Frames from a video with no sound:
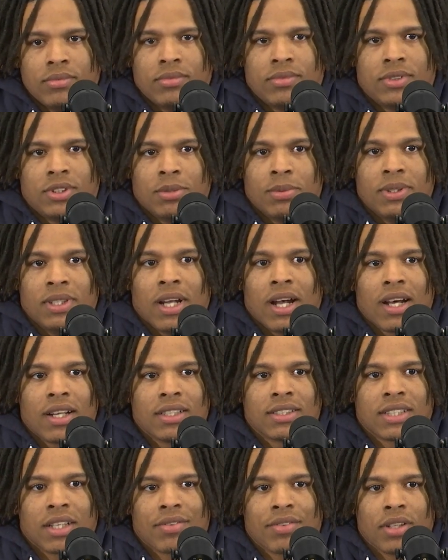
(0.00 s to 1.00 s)
To be
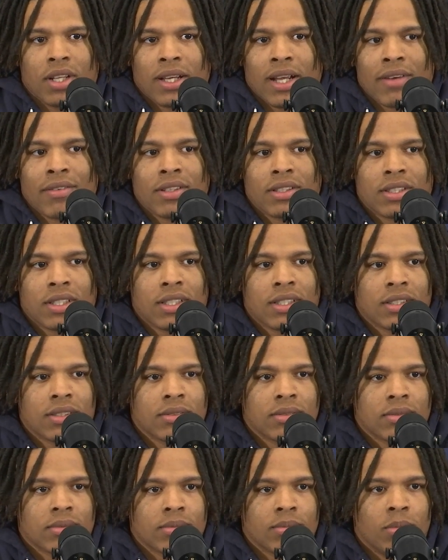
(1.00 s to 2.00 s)
honest, I feel like
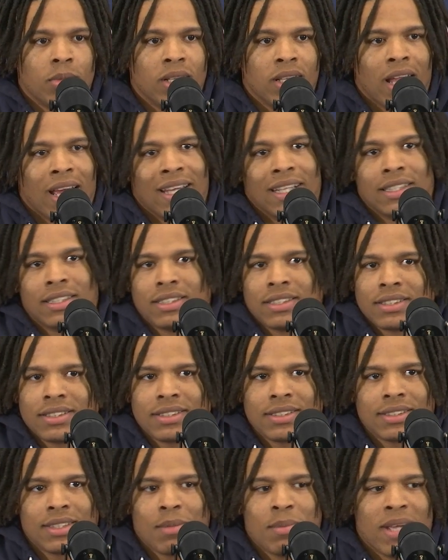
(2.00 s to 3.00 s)
everything, but like,
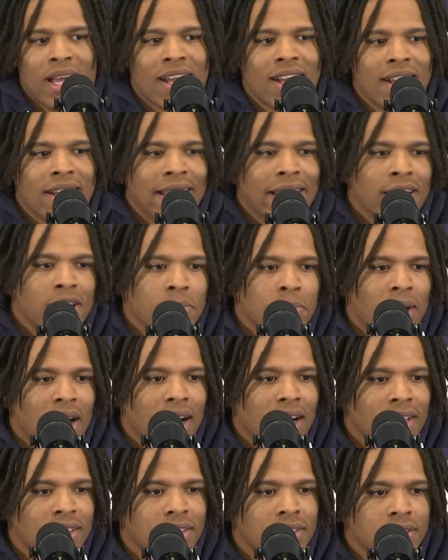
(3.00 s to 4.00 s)
I mean, I didn't get in the
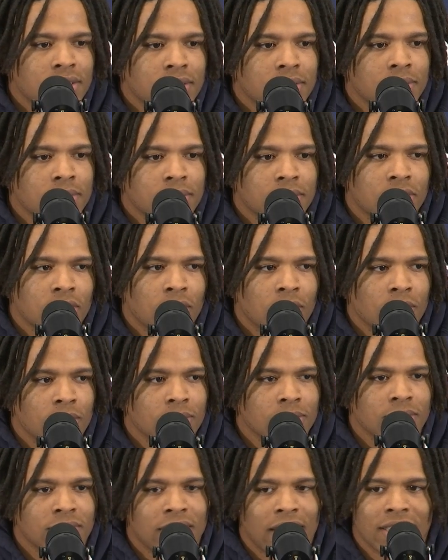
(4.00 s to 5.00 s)
box,
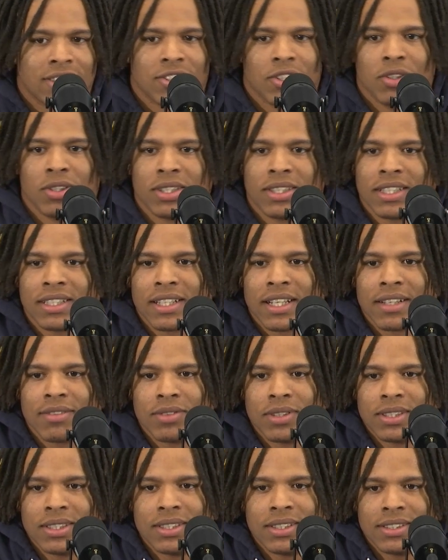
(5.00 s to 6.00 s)
so that's the only thing that
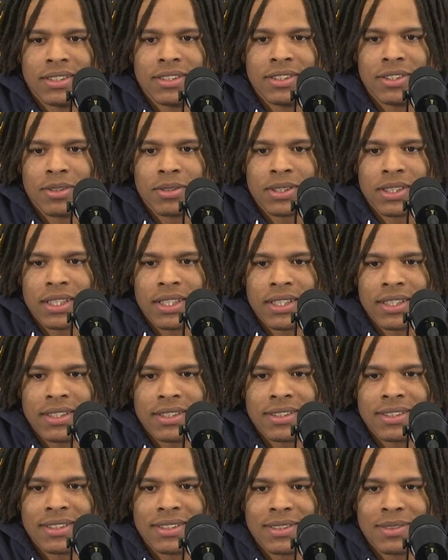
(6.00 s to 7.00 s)
really, you know what I'm
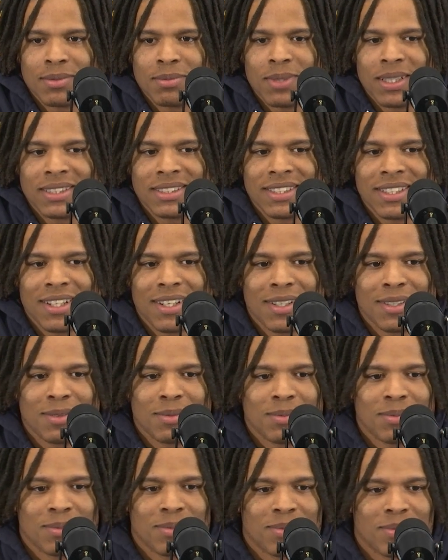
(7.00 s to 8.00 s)
saying, messed it up.
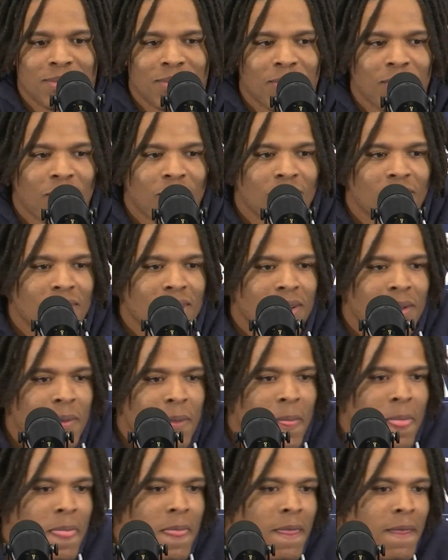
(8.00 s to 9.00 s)
How did it feel to
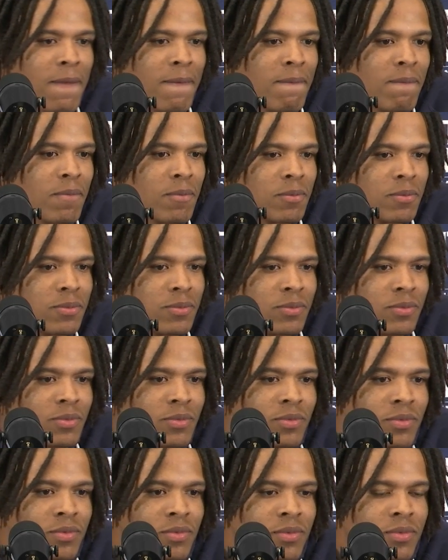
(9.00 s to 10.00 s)
get 16
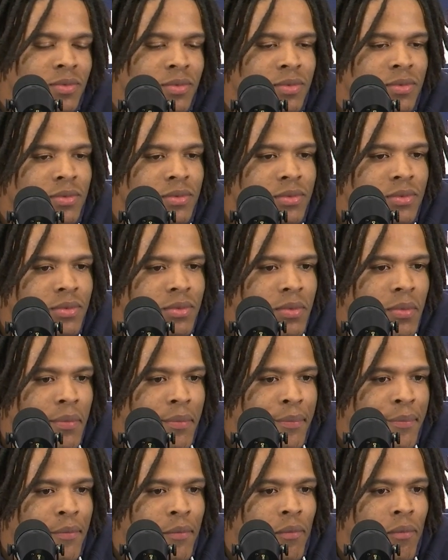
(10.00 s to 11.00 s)
carries to really get in a
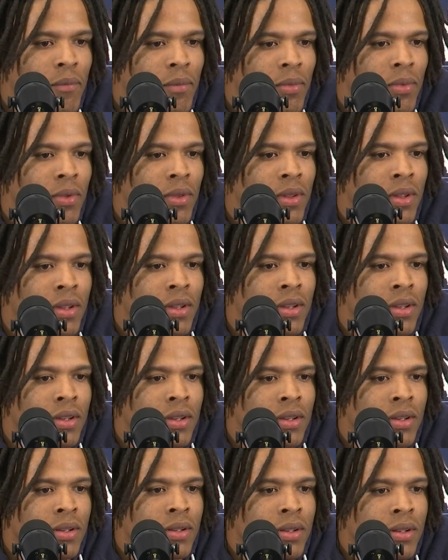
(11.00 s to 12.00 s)
rhythm and, and show these
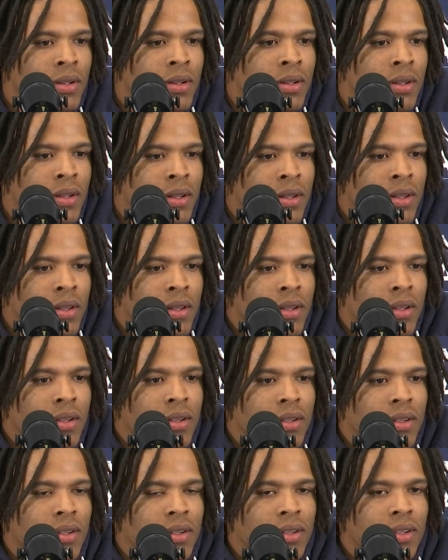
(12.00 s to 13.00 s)
fans what you're capable
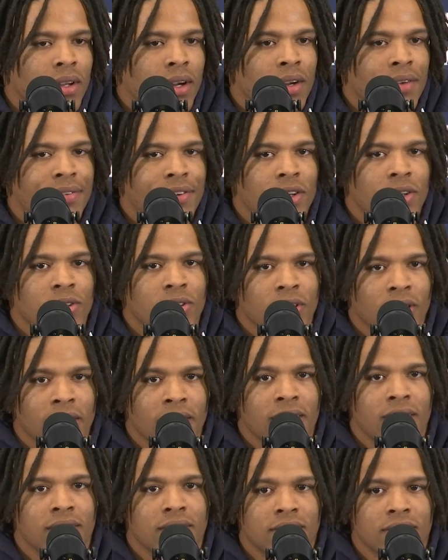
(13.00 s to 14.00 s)
of? Uh, it felt
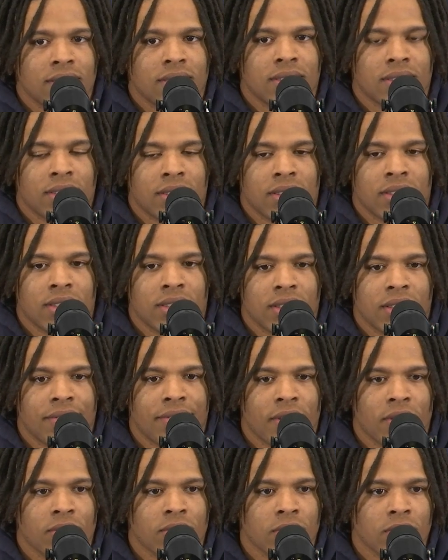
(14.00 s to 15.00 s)
great. It
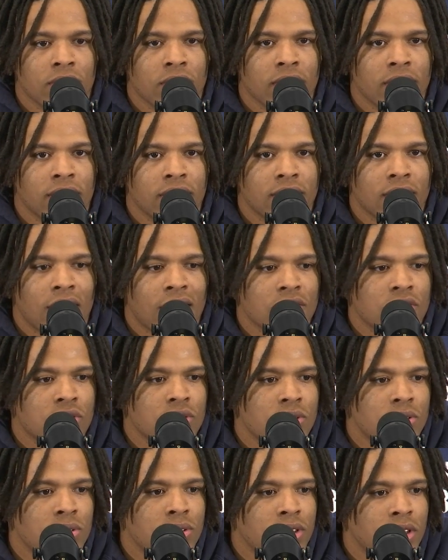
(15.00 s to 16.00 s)
felt real great. High
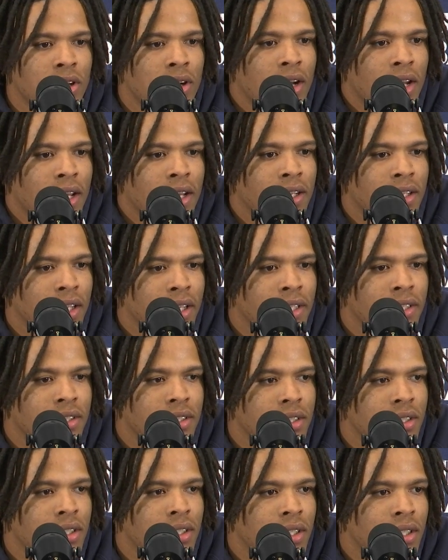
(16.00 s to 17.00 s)
school, you know, I had
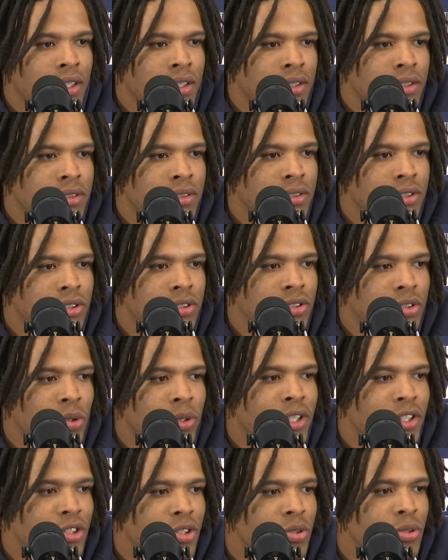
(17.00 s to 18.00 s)
like
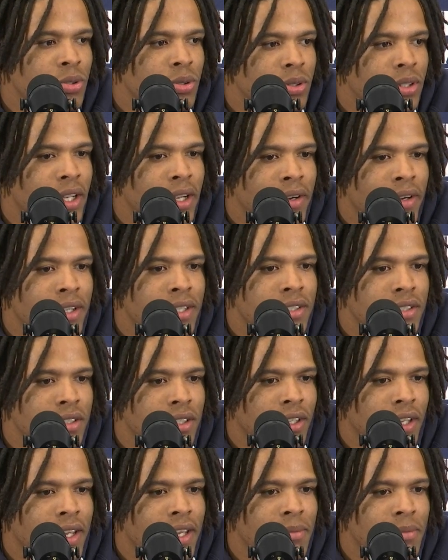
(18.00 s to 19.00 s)
22 carries
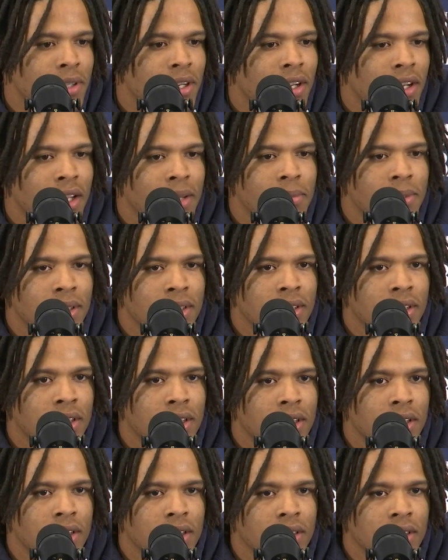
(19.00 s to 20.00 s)
a game and all that, but
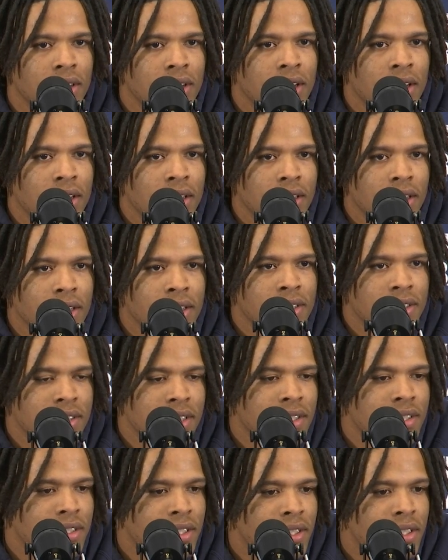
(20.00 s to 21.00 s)
uh, Getting the
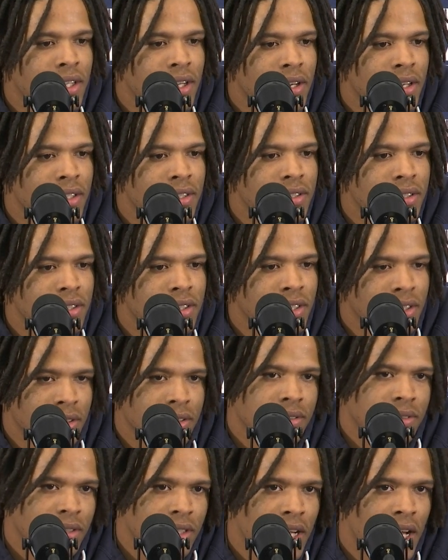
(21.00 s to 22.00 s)
16 carries
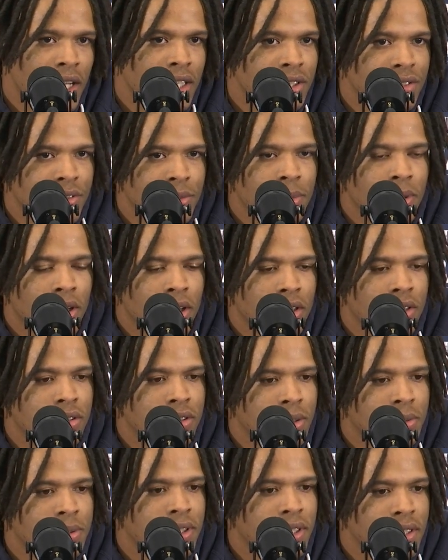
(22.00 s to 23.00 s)
in college football, you
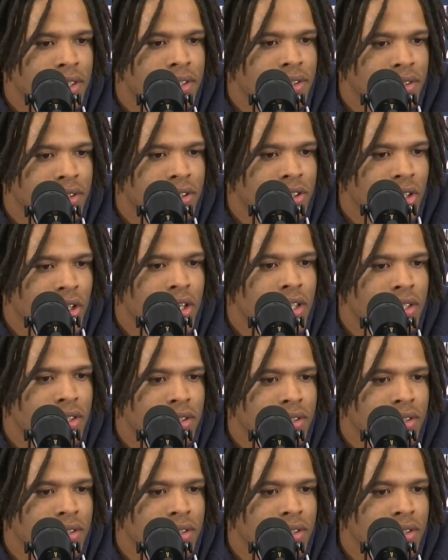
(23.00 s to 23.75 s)
know I'm saying, it's, it's great.